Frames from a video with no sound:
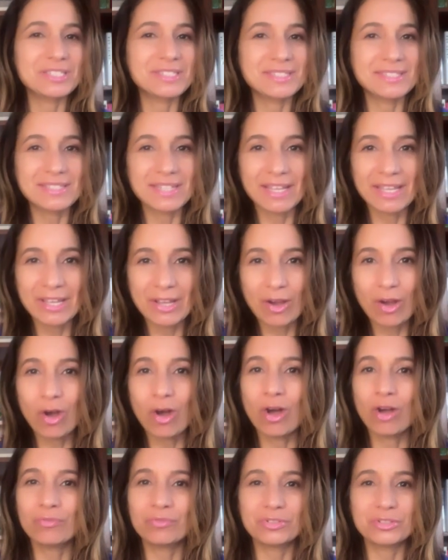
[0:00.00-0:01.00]
Stay
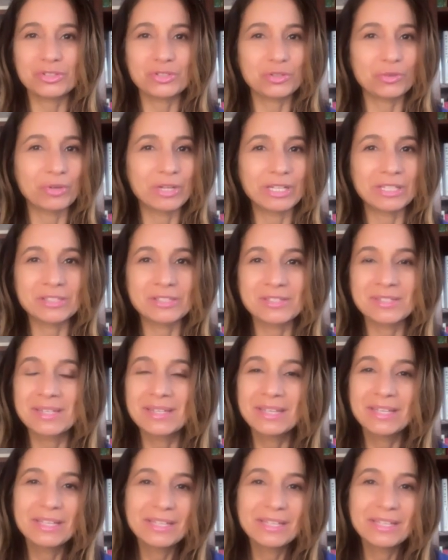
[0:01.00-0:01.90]
off the screens.